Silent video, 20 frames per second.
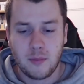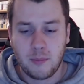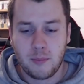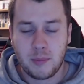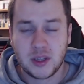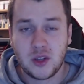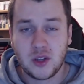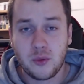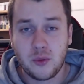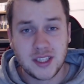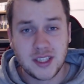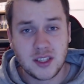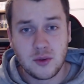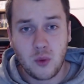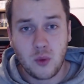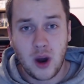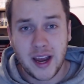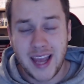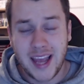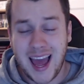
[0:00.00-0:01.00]
But the reason
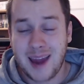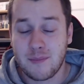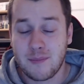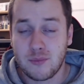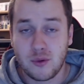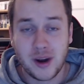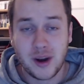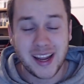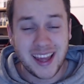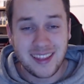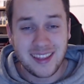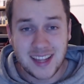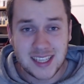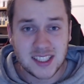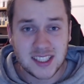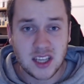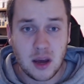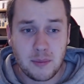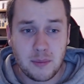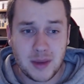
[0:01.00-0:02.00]
why I'm bringing
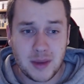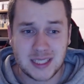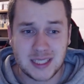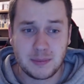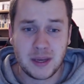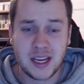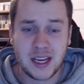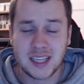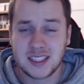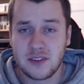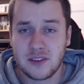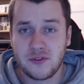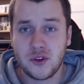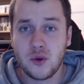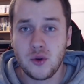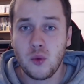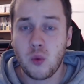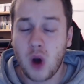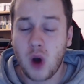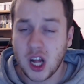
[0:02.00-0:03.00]
this up is because if
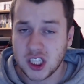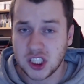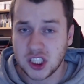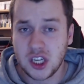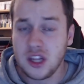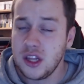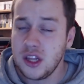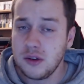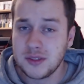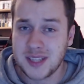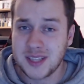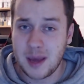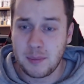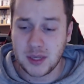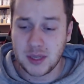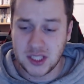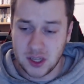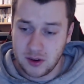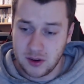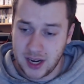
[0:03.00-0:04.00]
you watch the news
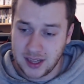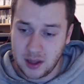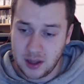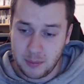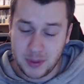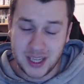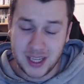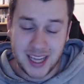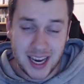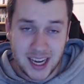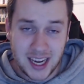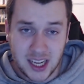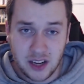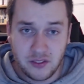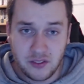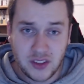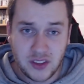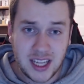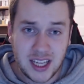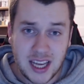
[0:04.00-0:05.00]
episode at the beginning
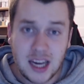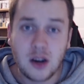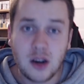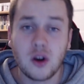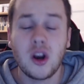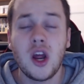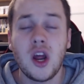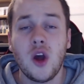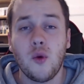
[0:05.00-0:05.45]
of the year,